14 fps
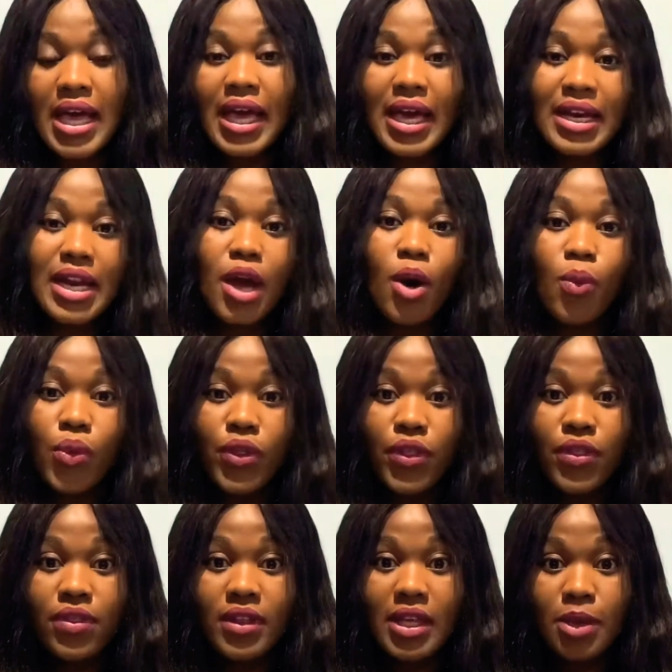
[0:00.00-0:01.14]
can help
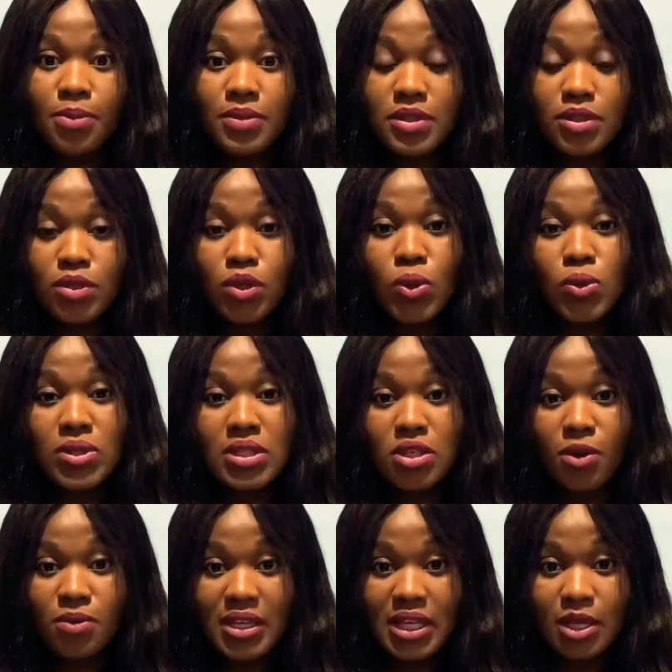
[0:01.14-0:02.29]
with the hips, to loosen
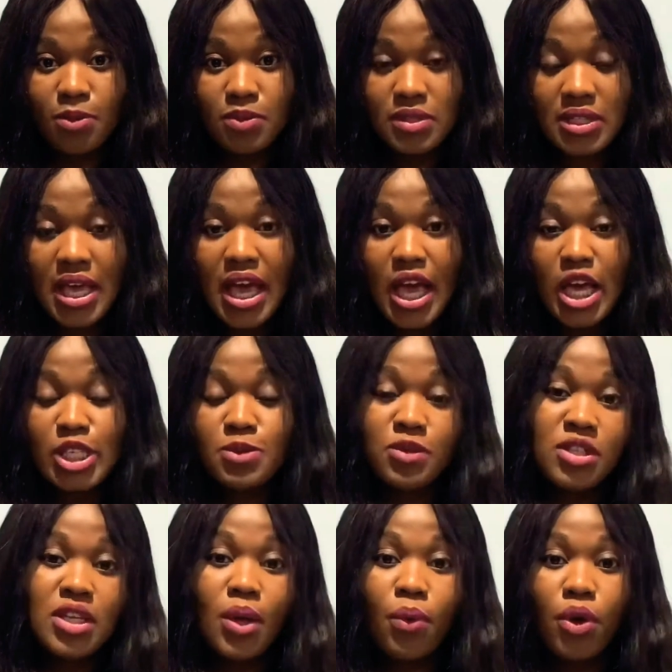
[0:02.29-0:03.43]
up the hips,
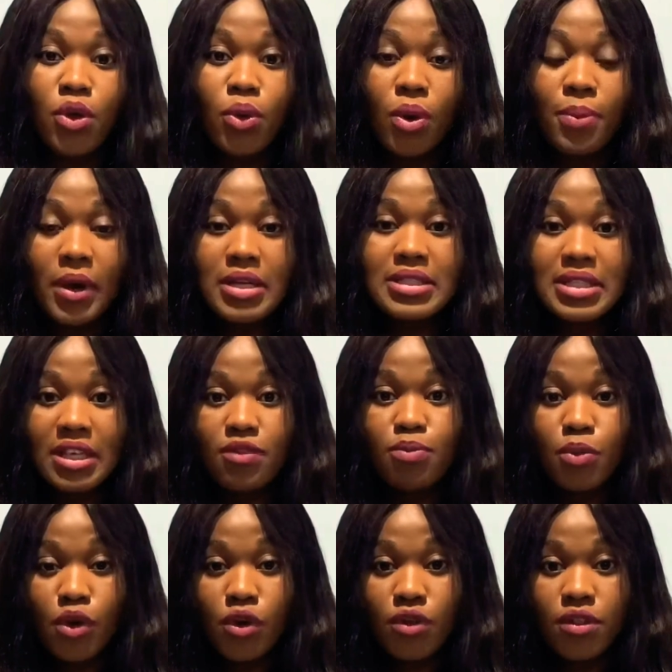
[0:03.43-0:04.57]
especially when you're about to give
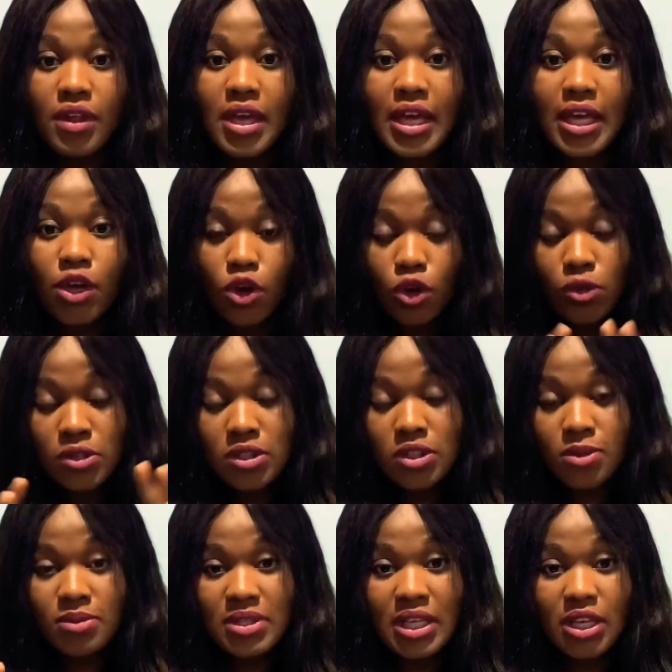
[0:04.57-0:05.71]
birth. It
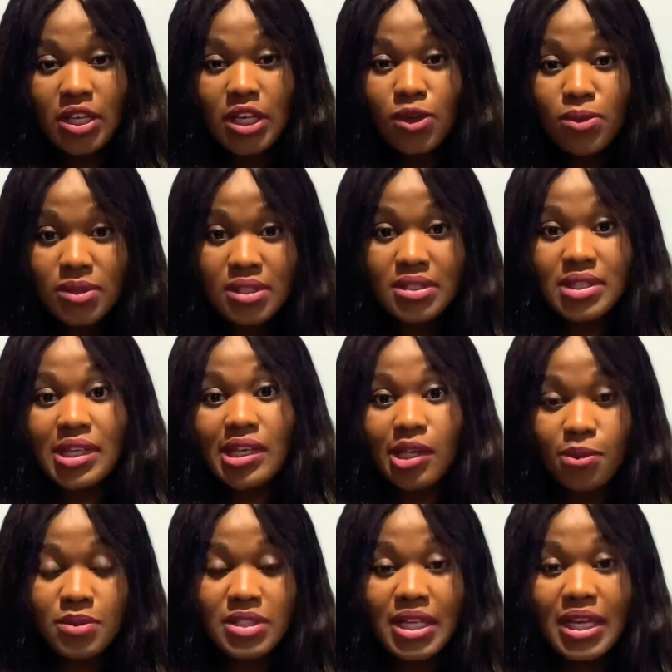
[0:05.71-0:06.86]
loosens the
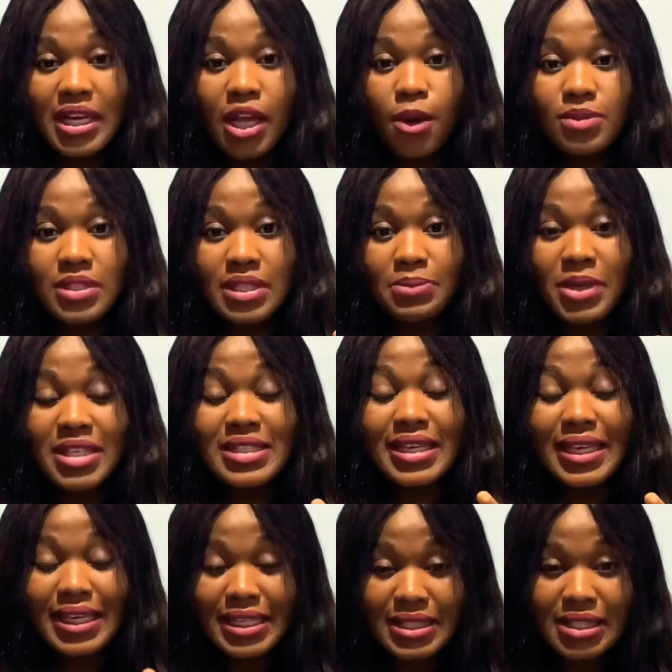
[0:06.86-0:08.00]
hips and helps, it makes it
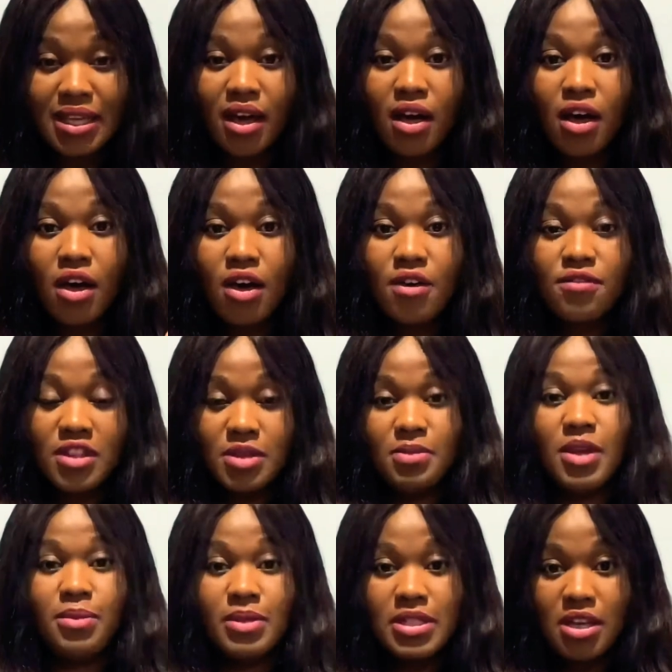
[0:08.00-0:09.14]
easier for the
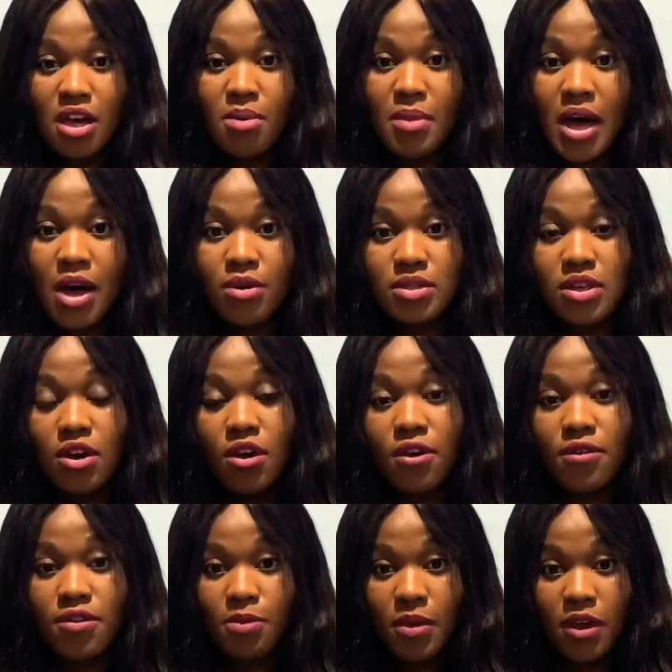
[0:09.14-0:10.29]
baby to come out of
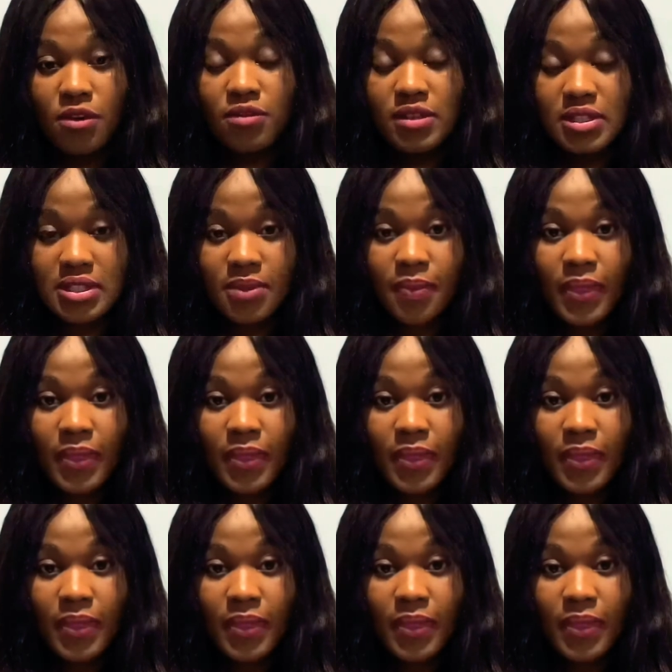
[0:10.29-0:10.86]
the pelvis.